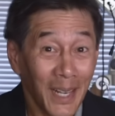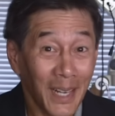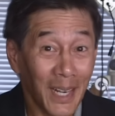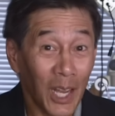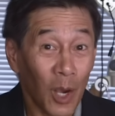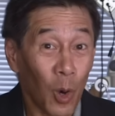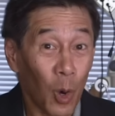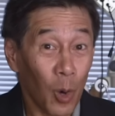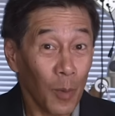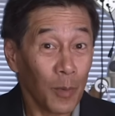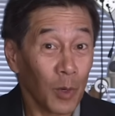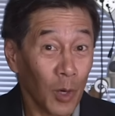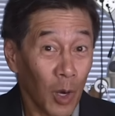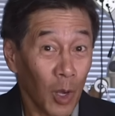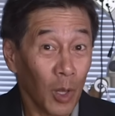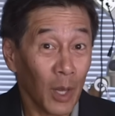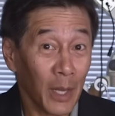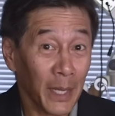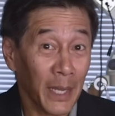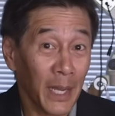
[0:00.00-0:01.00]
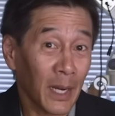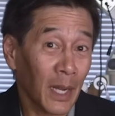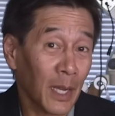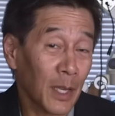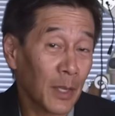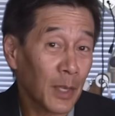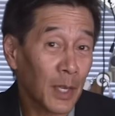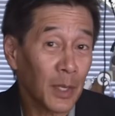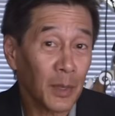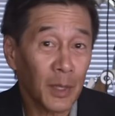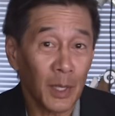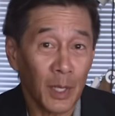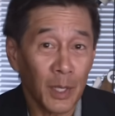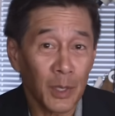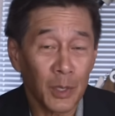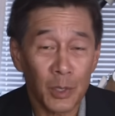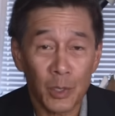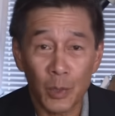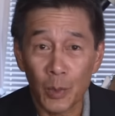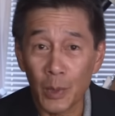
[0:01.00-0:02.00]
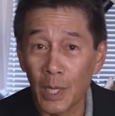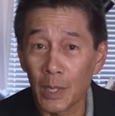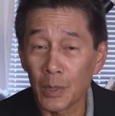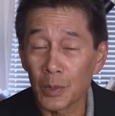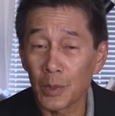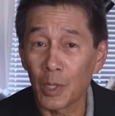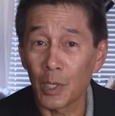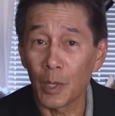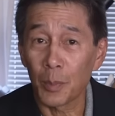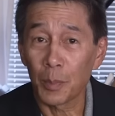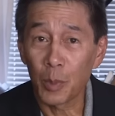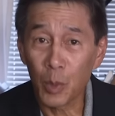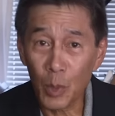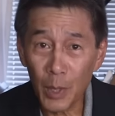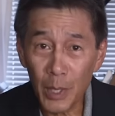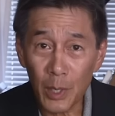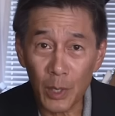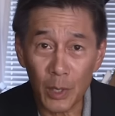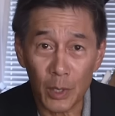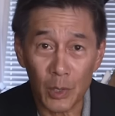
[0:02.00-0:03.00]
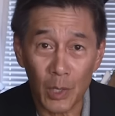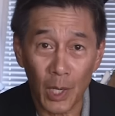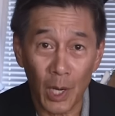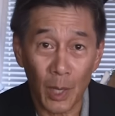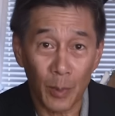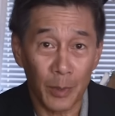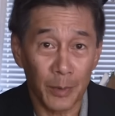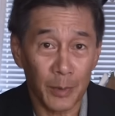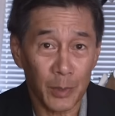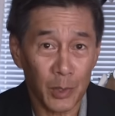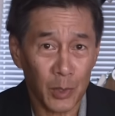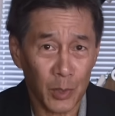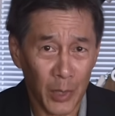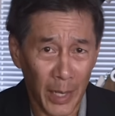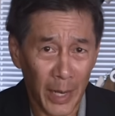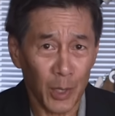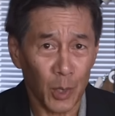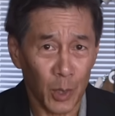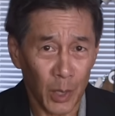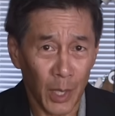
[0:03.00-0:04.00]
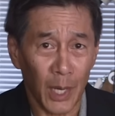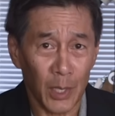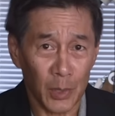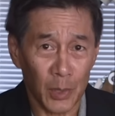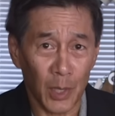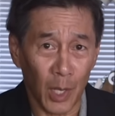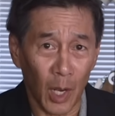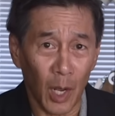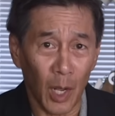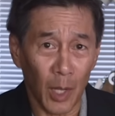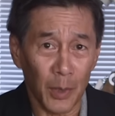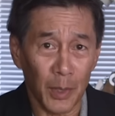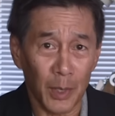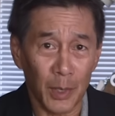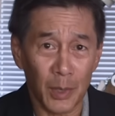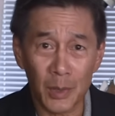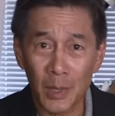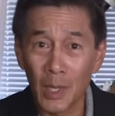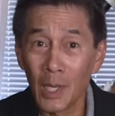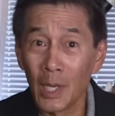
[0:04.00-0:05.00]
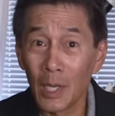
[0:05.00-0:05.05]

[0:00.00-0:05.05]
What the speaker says: Now, overall, again, I think the industry has done a pretty good job of standardizing on this,